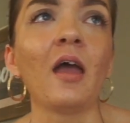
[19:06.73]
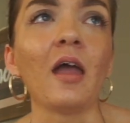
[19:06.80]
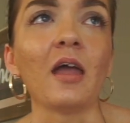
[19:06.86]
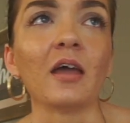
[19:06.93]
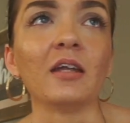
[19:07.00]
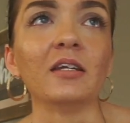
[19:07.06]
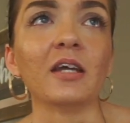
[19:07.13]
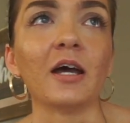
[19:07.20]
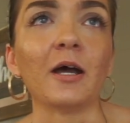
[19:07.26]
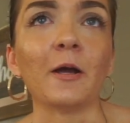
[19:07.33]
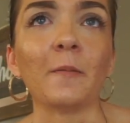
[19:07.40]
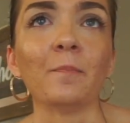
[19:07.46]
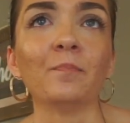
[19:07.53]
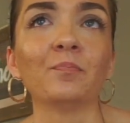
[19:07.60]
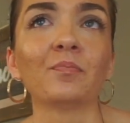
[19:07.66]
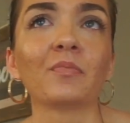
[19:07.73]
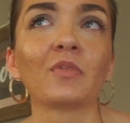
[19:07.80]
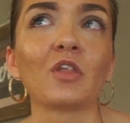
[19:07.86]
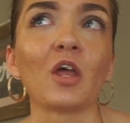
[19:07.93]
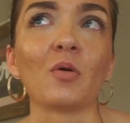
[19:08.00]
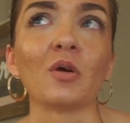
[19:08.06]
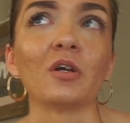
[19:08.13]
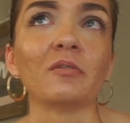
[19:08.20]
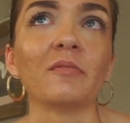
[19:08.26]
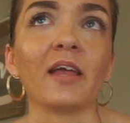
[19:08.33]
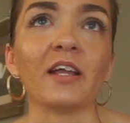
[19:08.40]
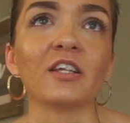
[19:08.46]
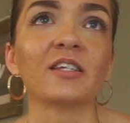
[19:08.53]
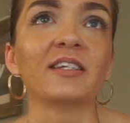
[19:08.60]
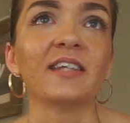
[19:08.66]
and they were
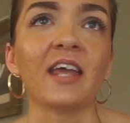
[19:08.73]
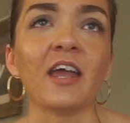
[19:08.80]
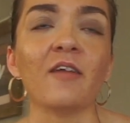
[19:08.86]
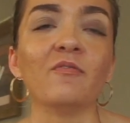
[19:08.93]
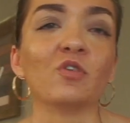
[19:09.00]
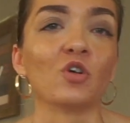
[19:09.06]
like saved